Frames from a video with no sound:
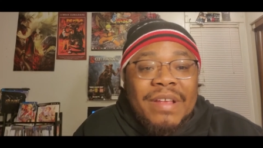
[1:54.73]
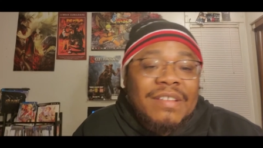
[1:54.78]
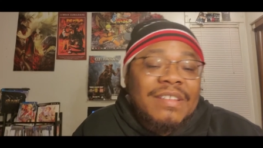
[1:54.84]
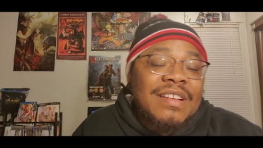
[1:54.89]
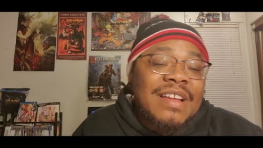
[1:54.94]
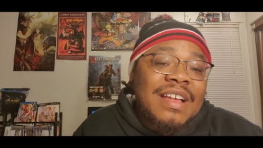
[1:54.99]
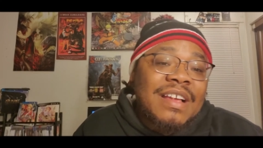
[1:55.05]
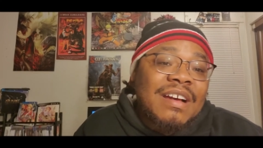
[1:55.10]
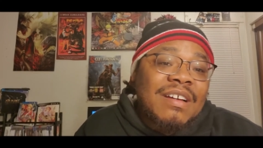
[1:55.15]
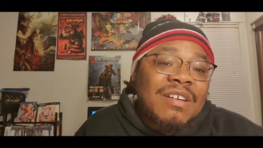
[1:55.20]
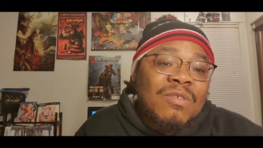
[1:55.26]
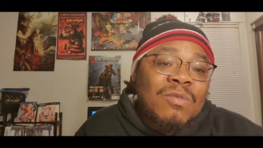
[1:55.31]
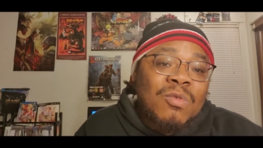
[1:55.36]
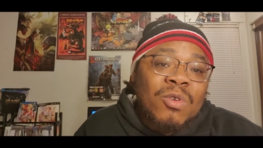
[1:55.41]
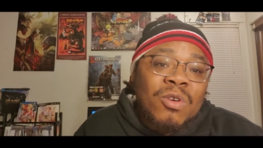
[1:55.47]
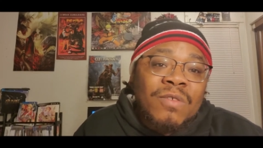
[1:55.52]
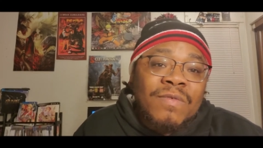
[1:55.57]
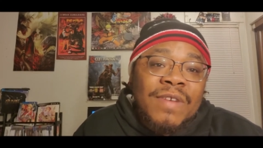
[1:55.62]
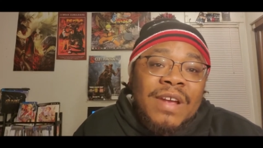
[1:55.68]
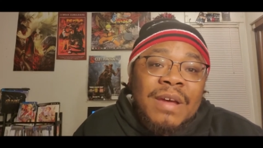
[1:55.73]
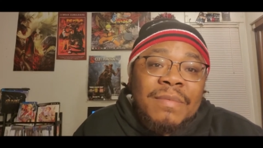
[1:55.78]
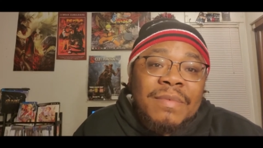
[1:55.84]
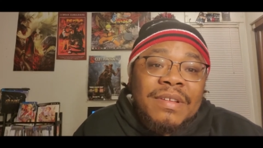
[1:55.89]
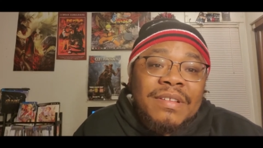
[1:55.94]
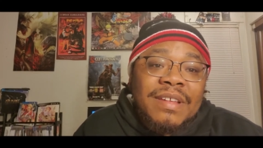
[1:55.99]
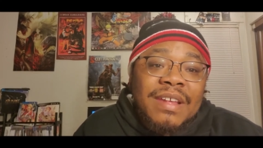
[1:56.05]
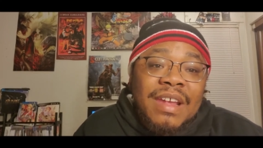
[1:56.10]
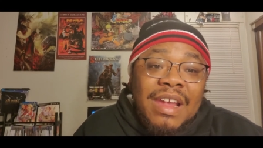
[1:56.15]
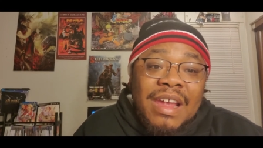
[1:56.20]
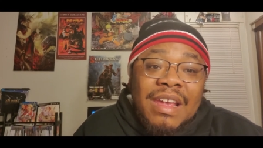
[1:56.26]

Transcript: It seems like other royal families at,